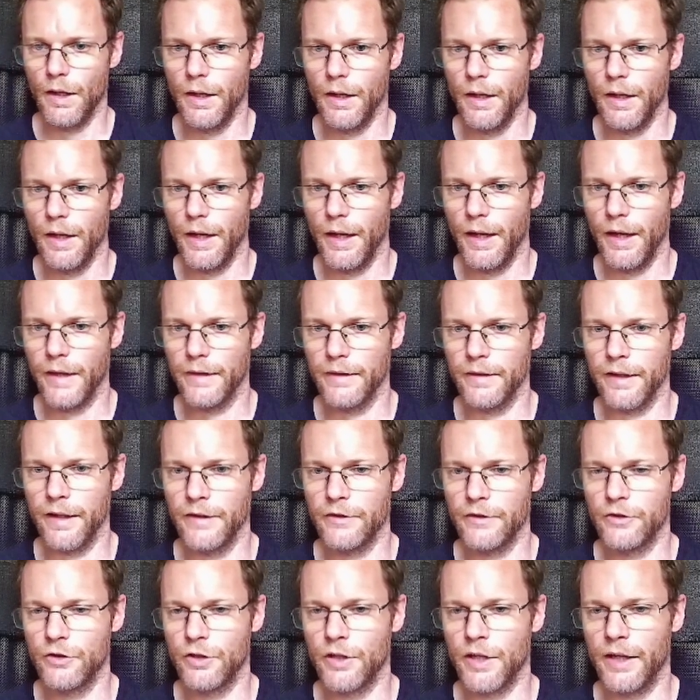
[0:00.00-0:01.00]
And as
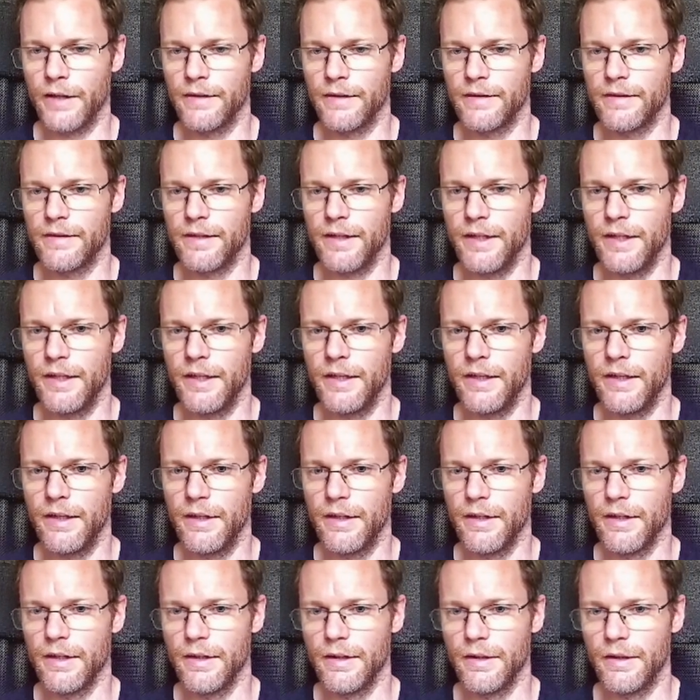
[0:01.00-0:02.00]
you can see,
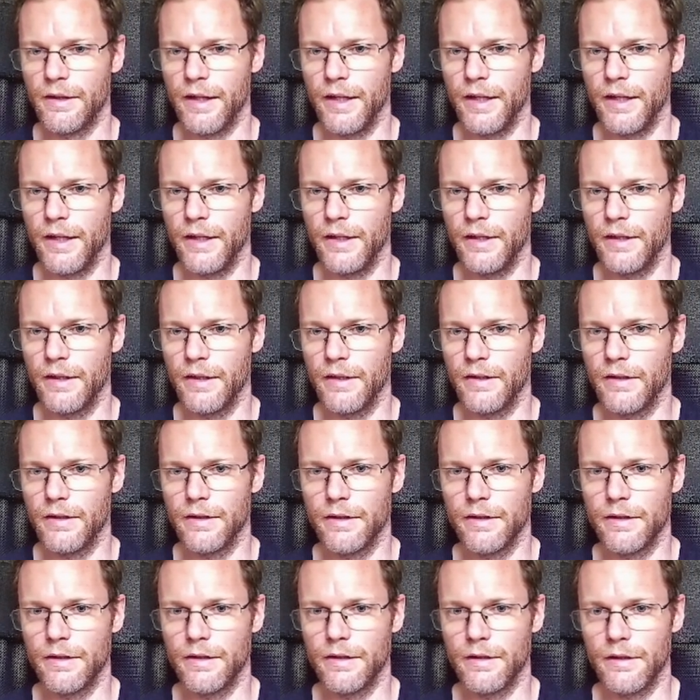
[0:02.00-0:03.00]
they
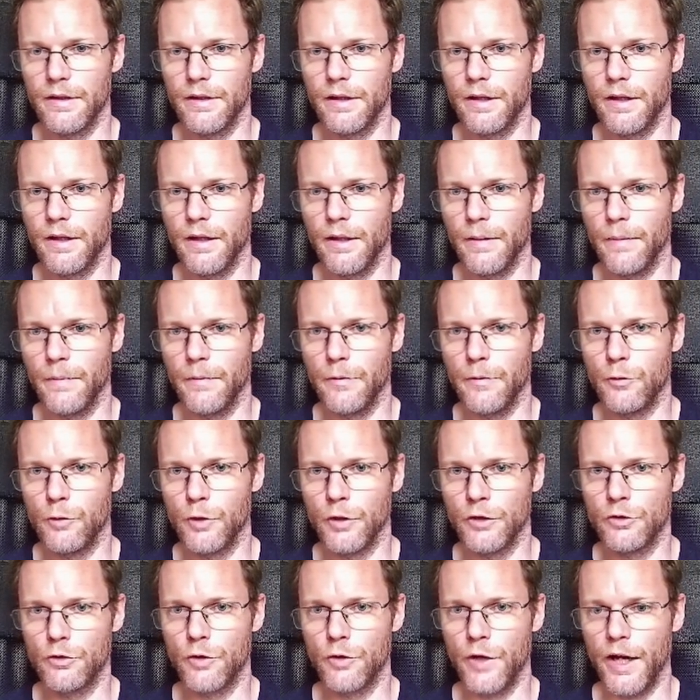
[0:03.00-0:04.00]

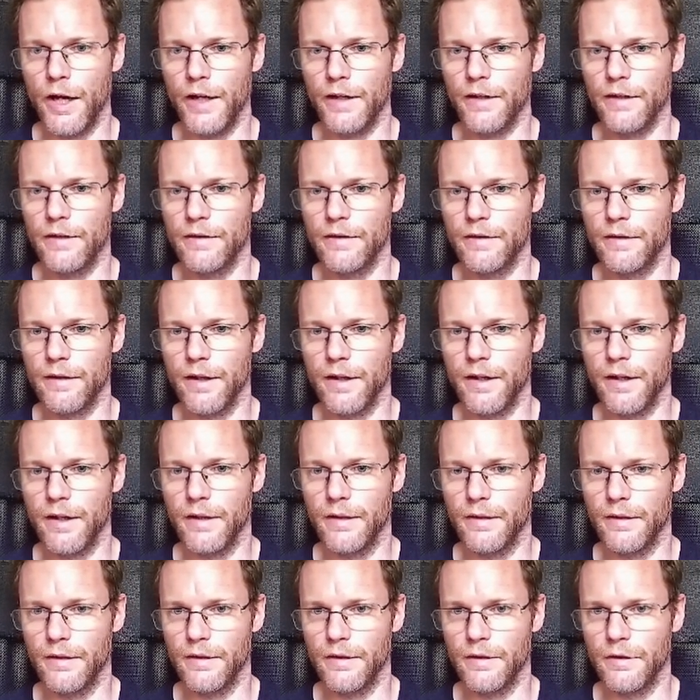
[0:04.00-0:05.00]
retract
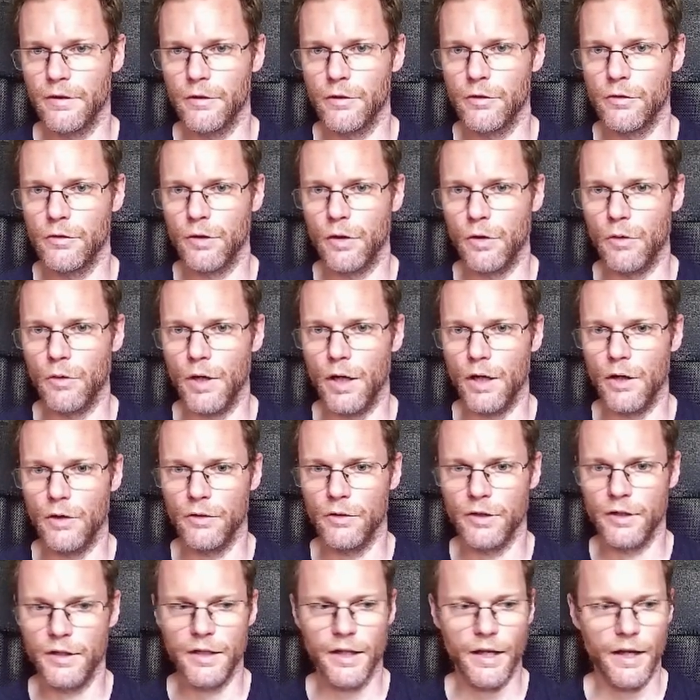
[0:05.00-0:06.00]
and grow out
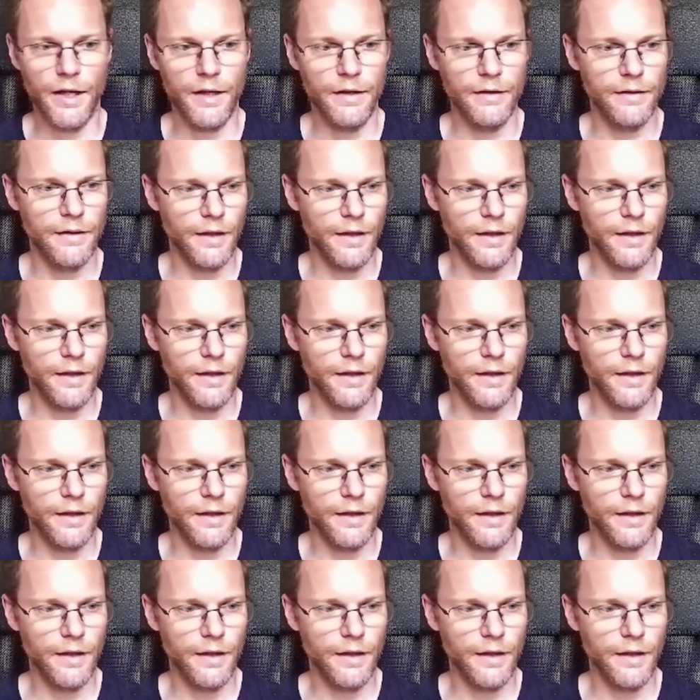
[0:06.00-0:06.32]
again.